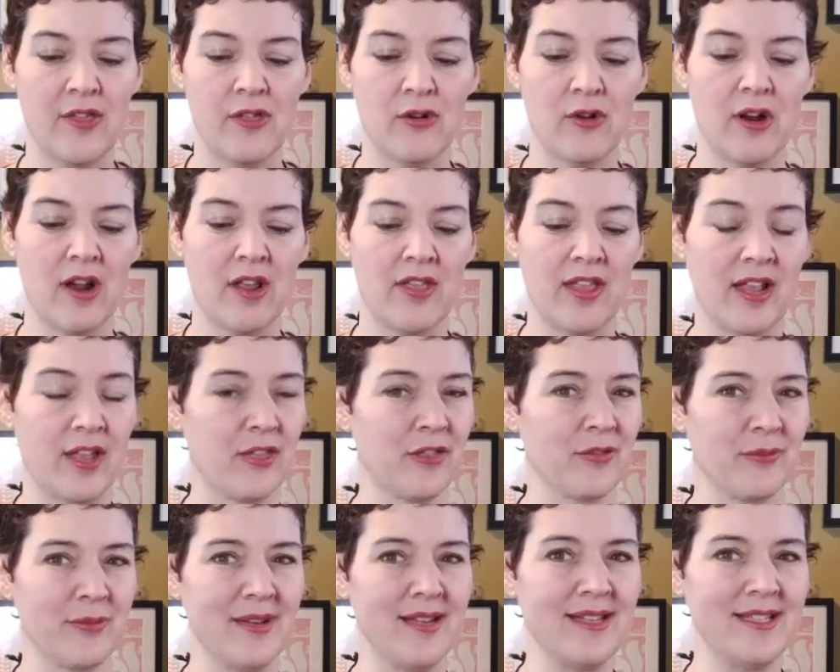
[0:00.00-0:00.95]
There are, I think,
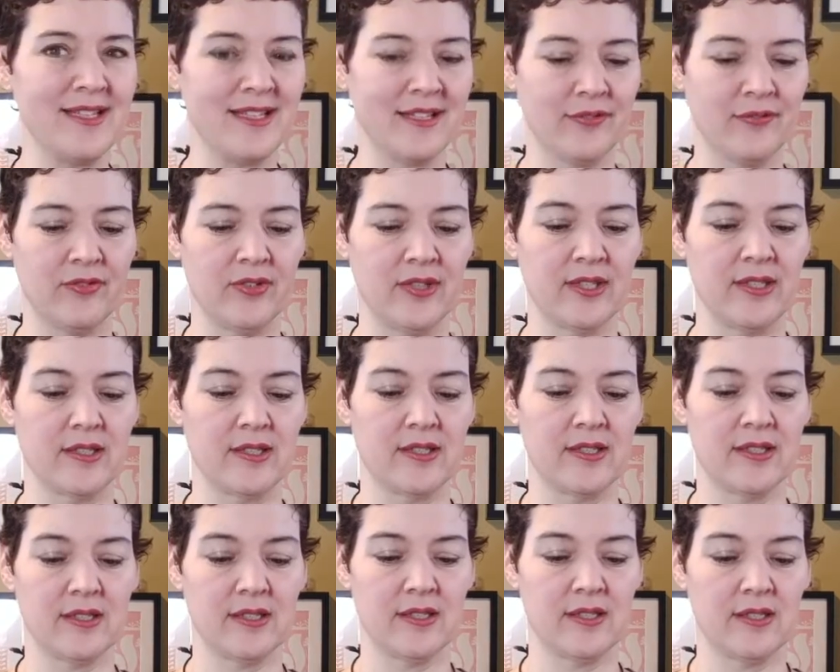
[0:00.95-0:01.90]
3
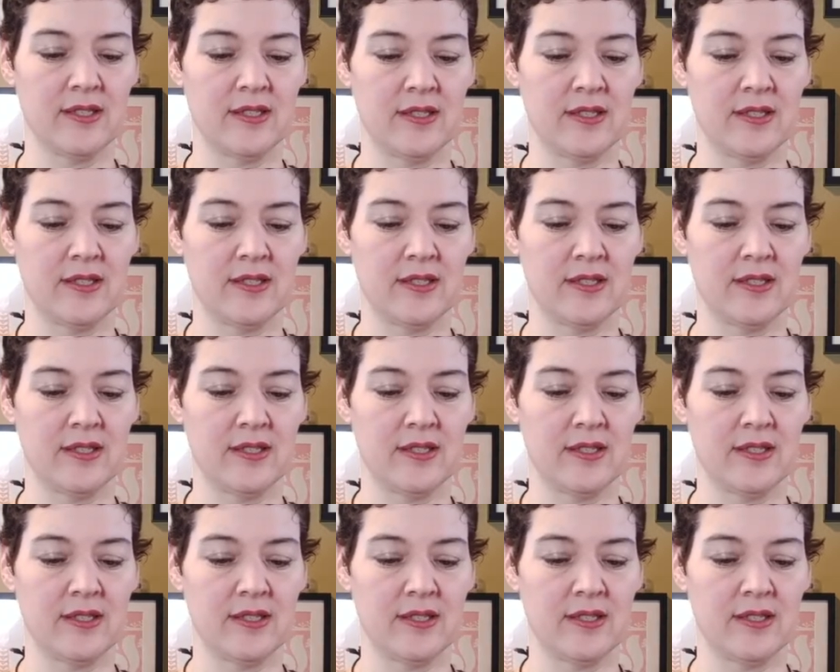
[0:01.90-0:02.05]
different